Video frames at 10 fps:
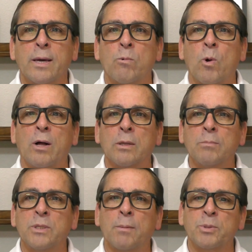and
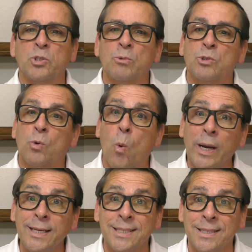welcome to episode
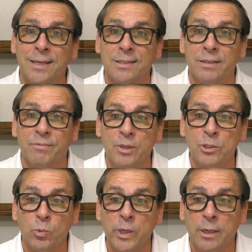26 of
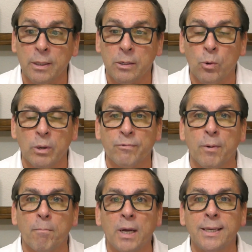This Week Uncorked
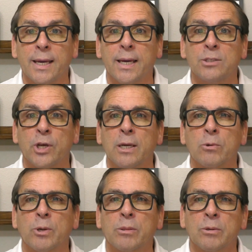for Monday,
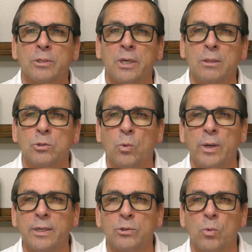January 13th,
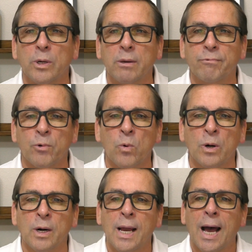
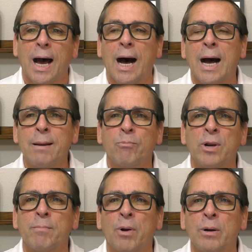2024. I'm
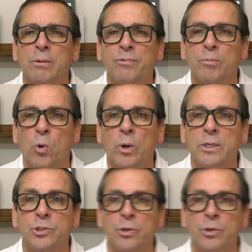Brett Martin from Cork and